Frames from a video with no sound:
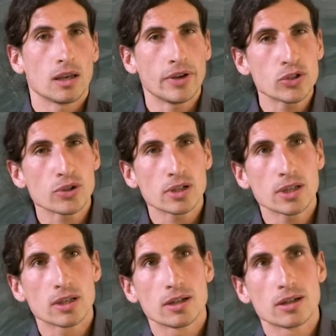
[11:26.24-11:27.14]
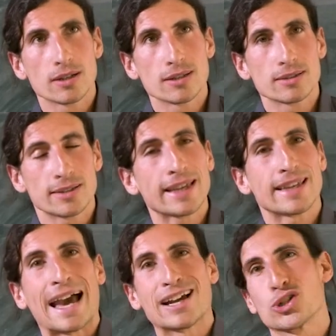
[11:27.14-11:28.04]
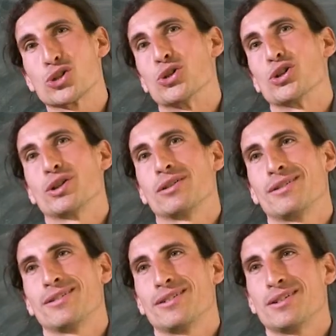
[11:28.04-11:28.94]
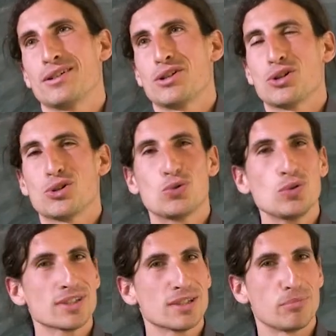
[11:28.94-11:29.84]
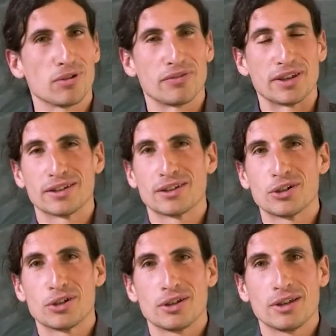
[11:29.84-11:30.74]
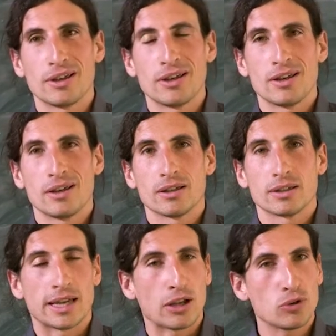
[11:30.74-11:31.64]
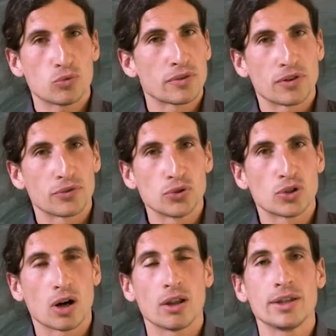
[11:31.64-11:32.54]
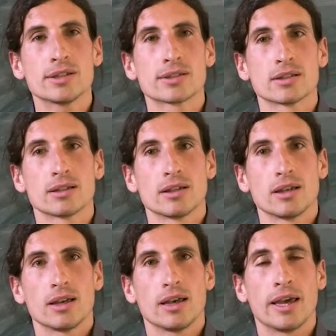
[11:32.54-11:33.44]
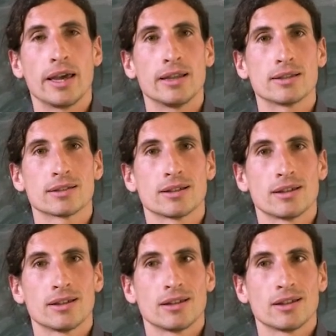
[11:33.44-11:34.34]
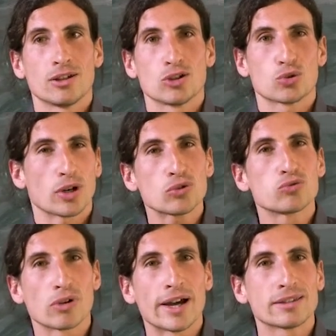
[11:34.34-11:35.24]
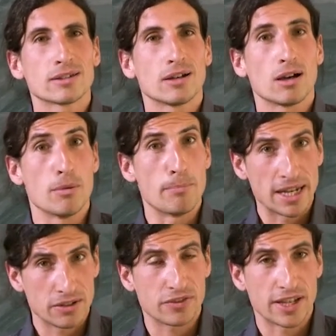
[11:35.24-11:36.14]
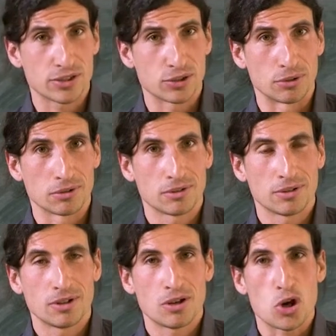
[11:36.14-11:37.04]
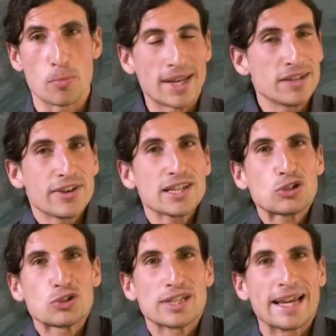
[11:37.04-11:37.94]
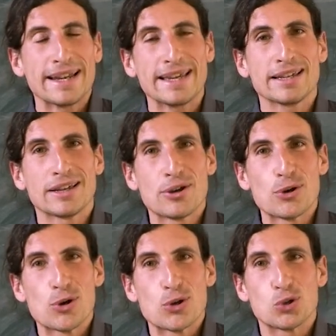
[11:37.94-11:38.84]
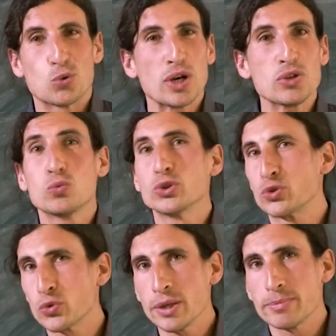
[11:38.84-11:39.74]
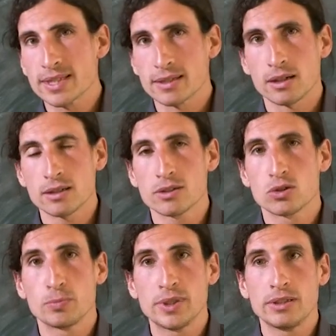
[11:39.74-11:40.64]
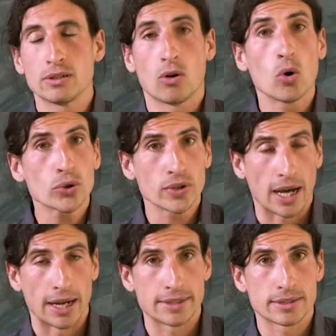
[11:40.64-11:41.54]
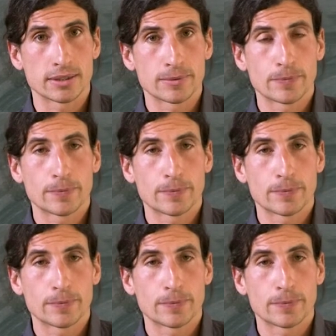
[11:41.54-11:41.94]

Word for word: Eventually, Take action. Do a simple thing. Gather with a few colleagues and try to write a manifesto. A manifesto stating the way you would dream science to be organized,